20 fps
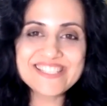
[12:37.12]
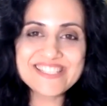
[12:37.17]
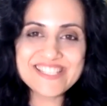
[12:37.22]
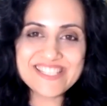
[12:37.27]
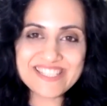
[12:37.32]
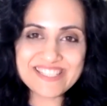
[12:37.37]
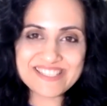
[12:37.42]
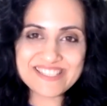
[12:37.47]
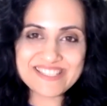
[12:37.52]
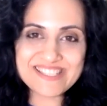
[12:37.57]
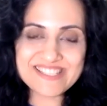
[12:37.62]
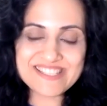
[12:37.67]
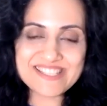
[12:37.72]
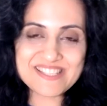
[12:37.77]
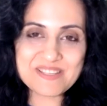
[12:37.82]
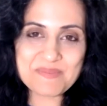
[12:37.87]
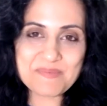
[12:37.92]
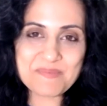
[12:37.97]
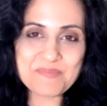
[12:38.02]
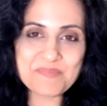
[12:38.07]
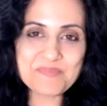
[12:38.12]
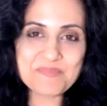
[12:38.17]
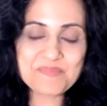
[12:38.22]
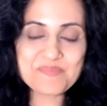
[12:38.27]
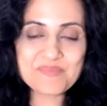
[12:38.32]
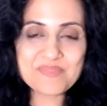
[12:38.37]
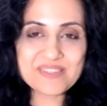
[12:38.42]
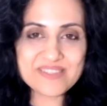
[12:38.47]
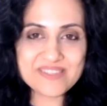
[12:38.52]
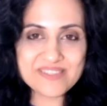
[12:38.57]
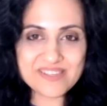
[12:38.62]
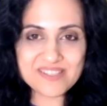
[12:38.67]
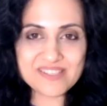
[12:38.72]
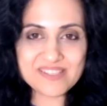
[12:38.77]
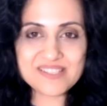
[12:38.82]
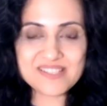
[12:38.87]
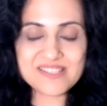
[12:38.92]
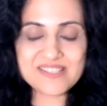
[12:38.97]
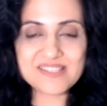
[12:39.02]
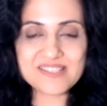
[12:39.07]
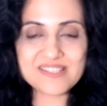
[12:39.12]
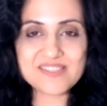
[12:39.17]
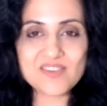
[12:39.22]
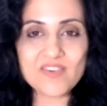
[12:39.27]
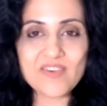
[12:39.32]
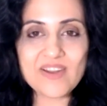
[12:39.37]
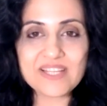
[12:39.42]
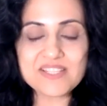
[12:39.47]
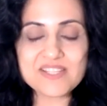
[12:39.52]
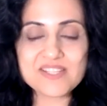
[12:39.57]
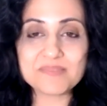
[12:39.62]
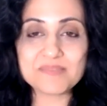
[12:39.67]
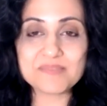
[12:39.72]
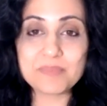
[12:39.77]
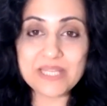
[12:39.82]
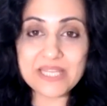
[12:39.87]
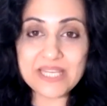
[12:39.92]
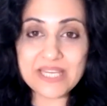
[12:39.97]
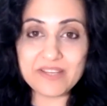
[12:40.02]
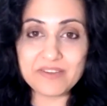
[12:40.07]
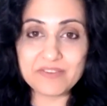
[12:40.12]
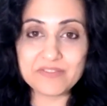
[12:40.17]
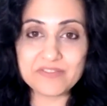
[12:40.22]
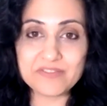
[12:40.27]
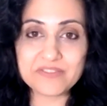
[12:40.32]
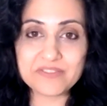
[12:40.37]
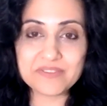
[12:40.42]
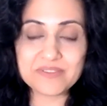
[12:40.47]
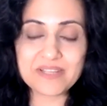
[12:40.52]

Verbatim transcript: just just surrender believe